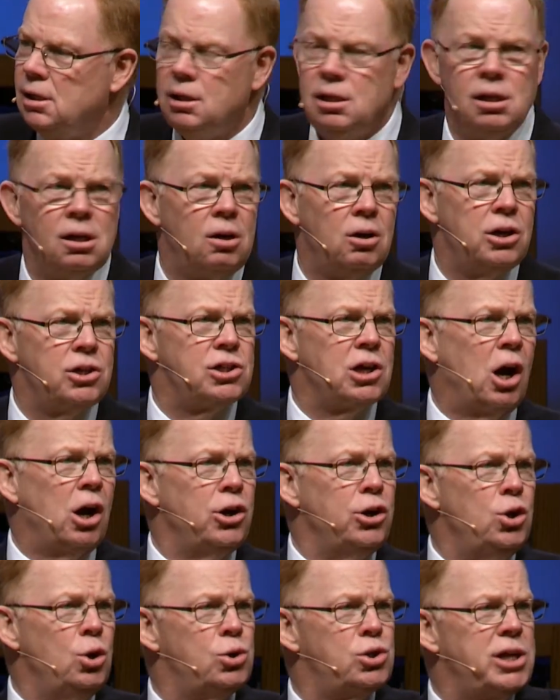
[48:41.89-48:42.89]
or as our
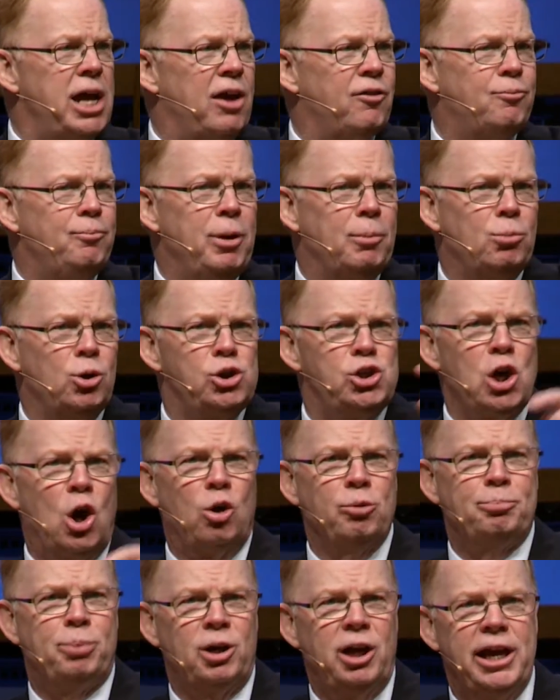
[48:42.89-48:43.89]
new staff member
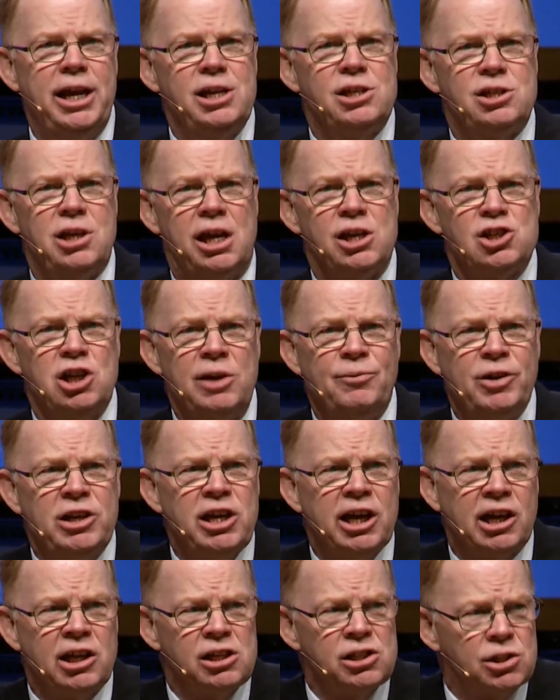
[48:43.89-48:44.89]
Sean Pillay says,
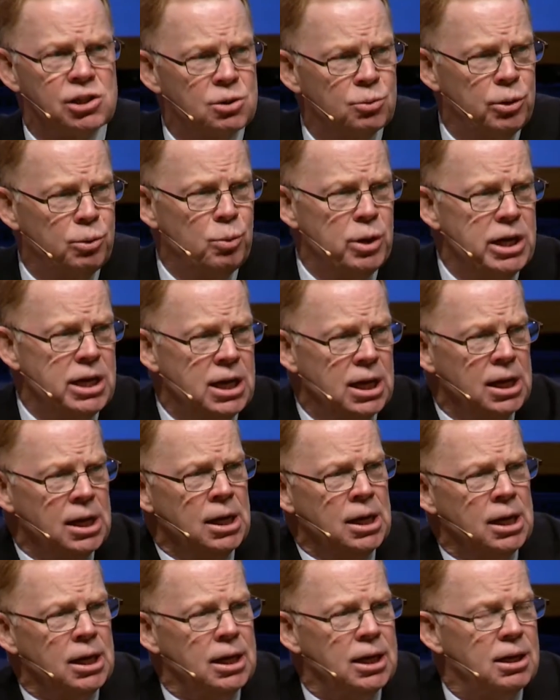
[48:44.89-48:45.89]
Leviticus, when we
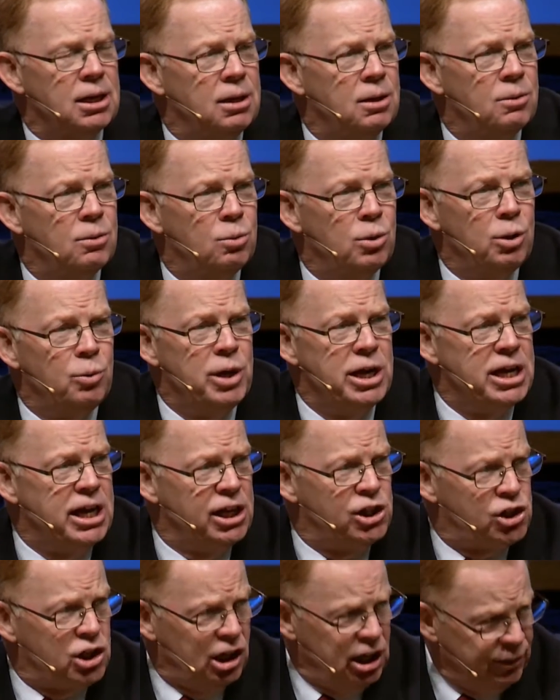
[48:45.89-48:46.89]
when we
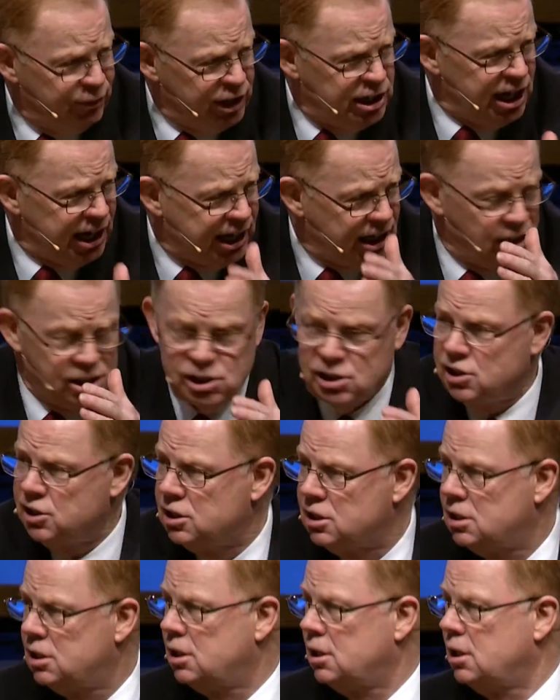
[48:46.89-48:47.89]
gets to Leviticus,